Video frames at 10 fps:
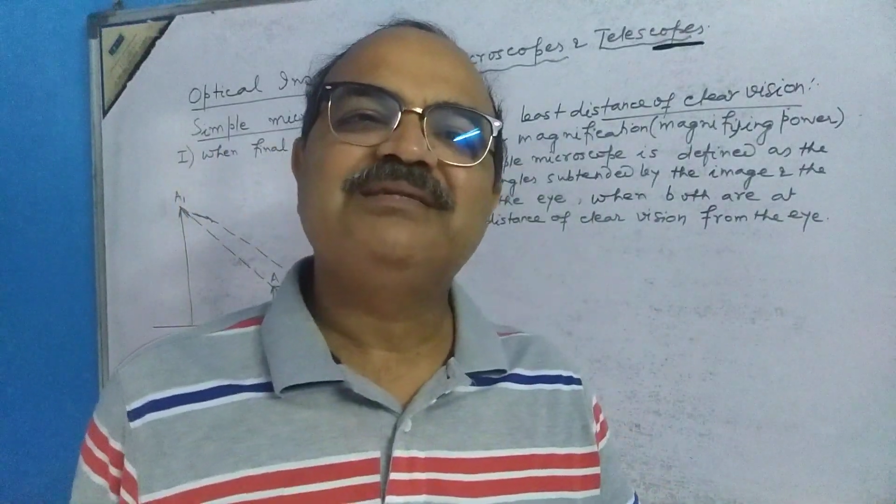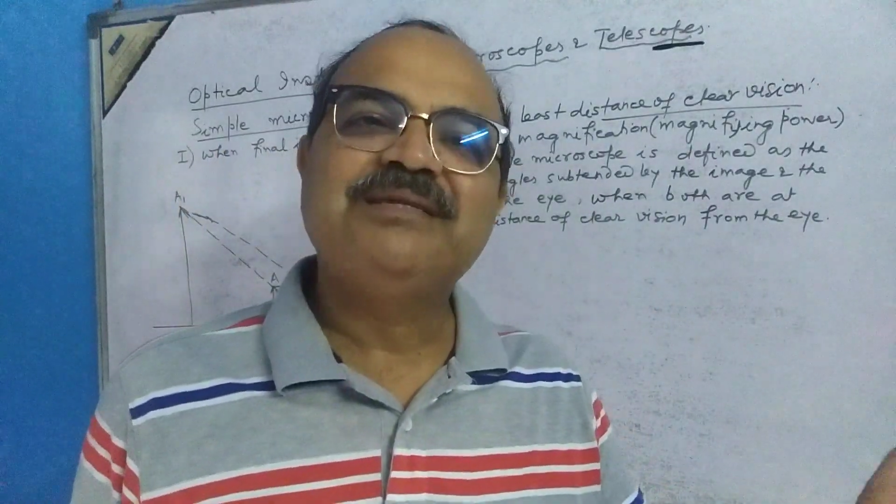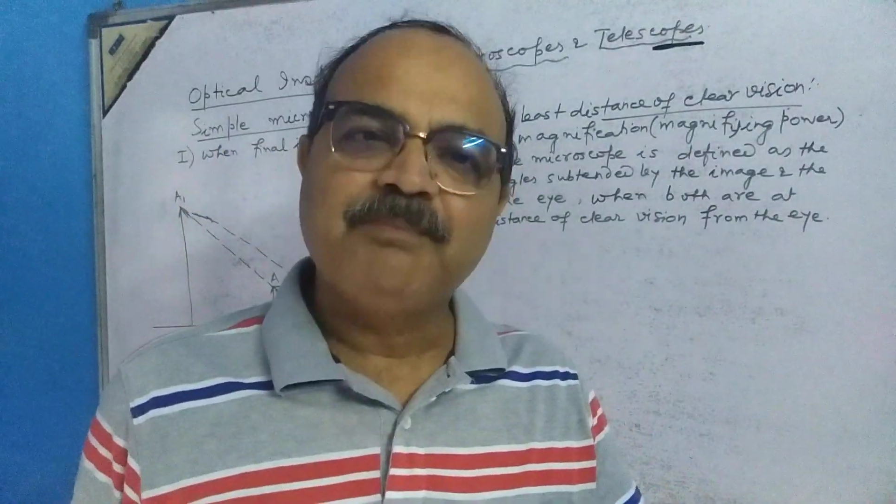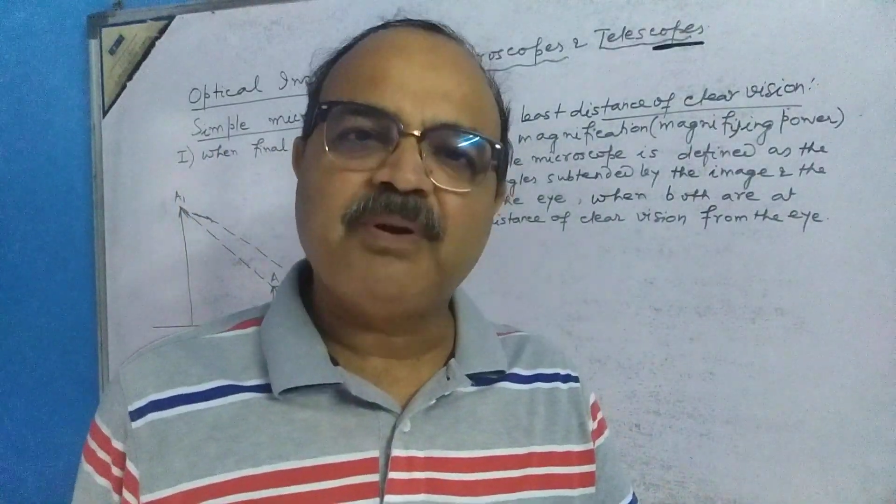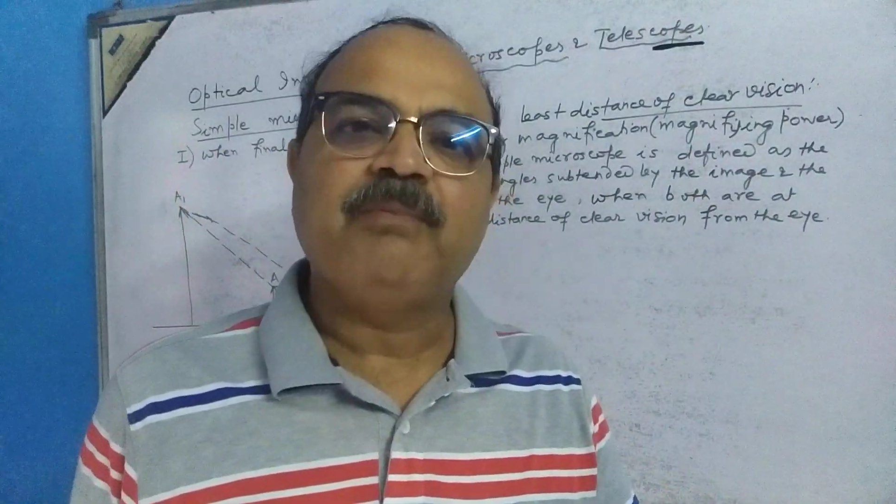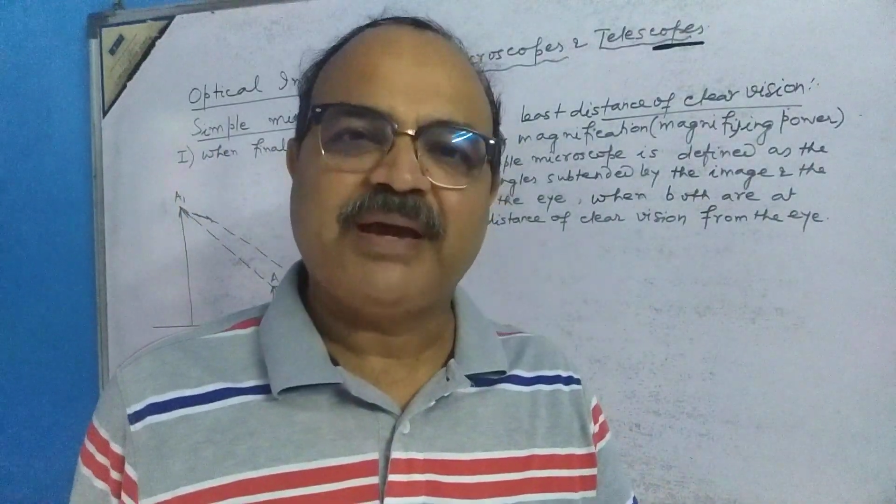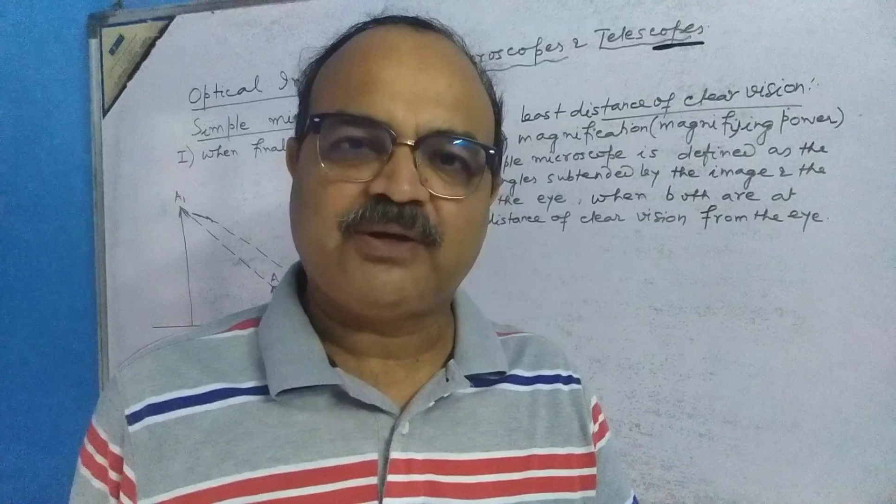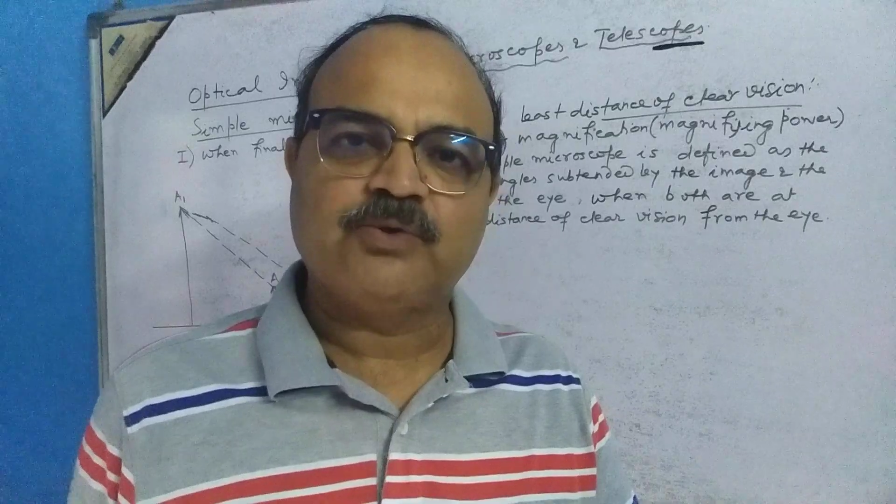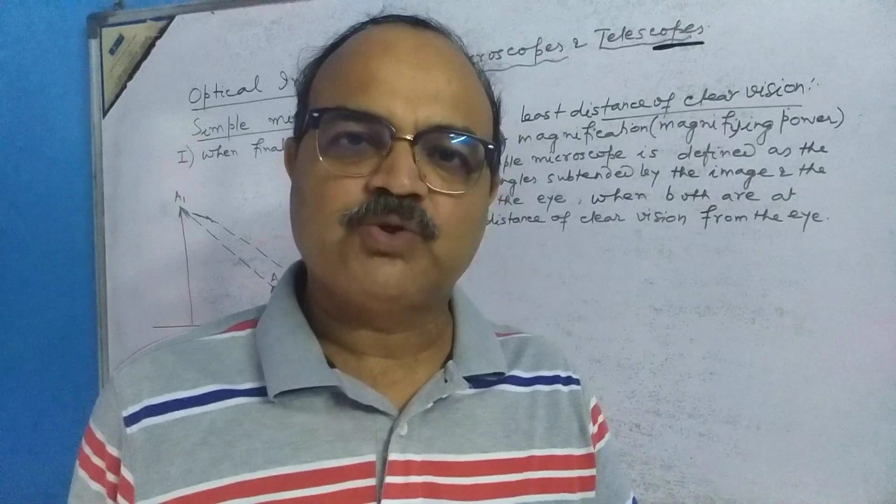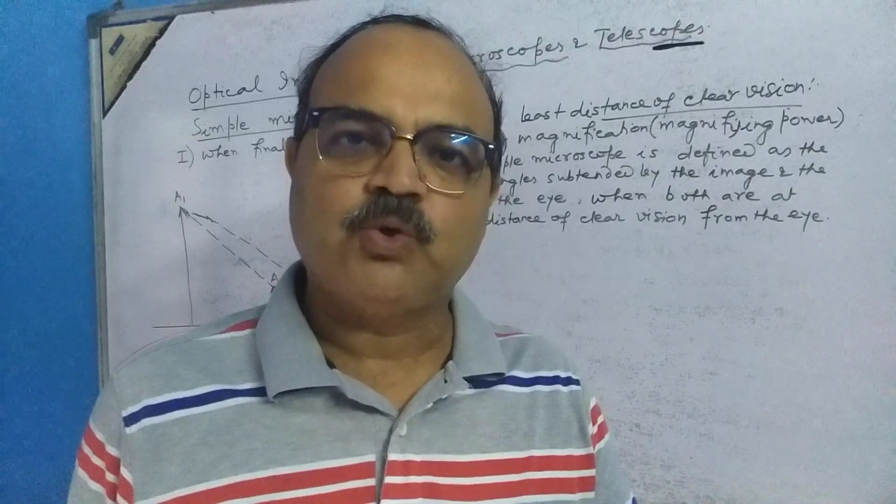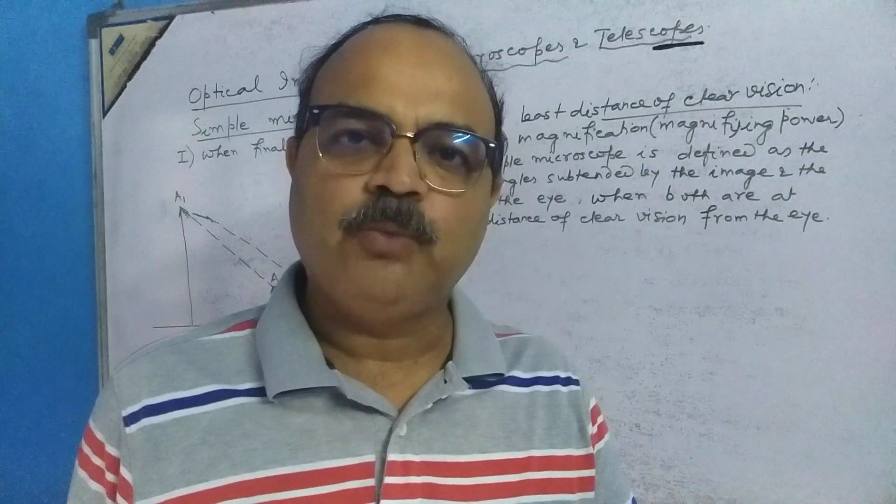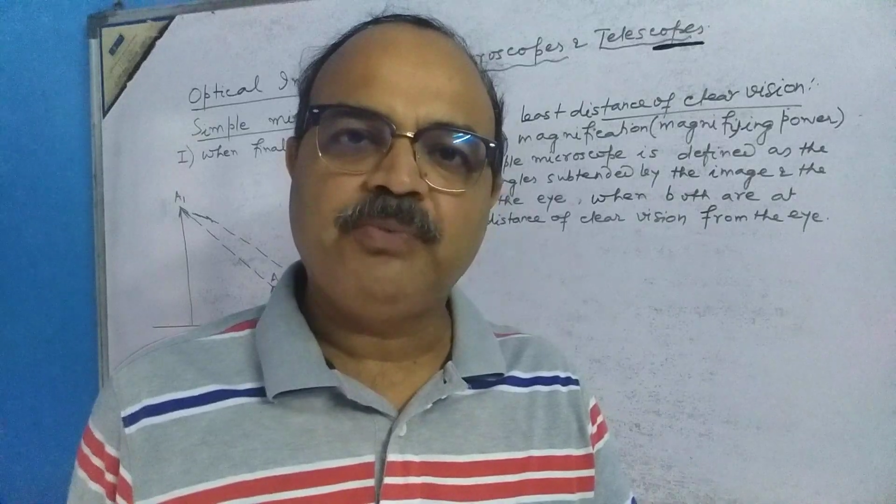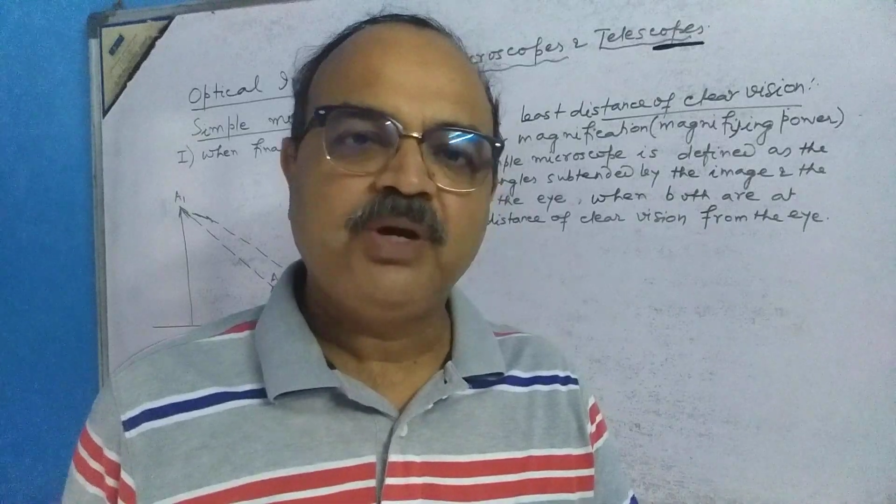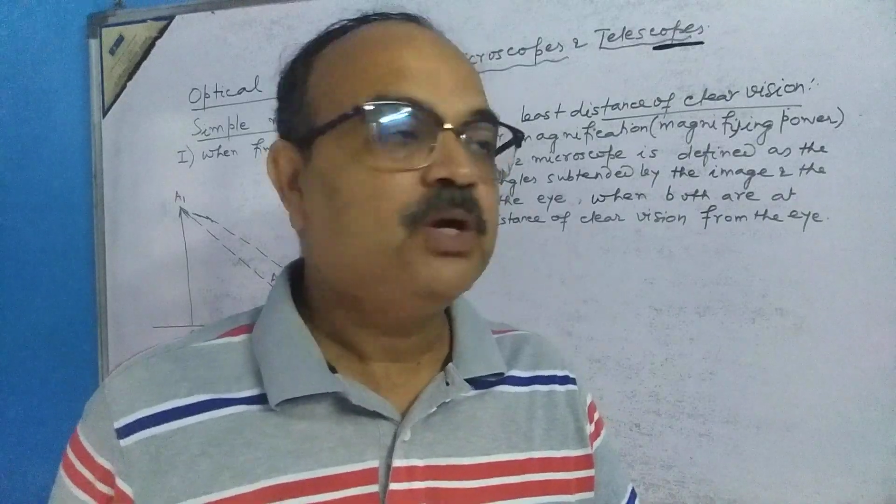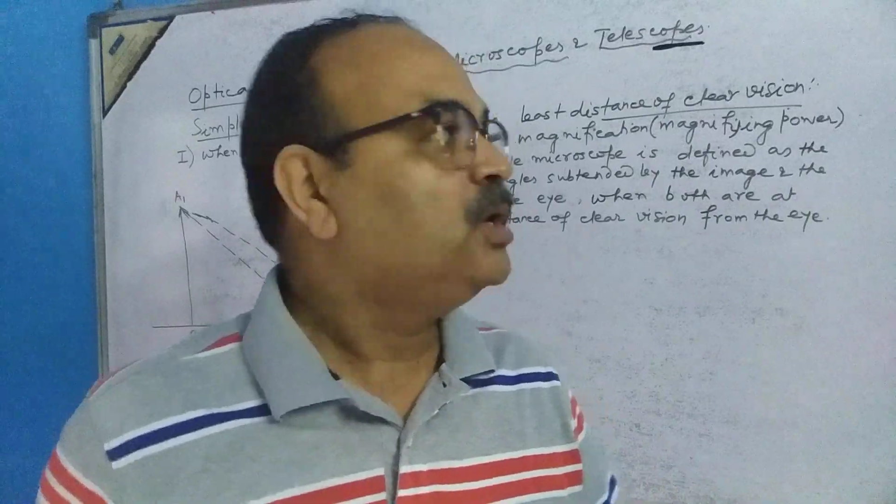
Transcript: simple microscope,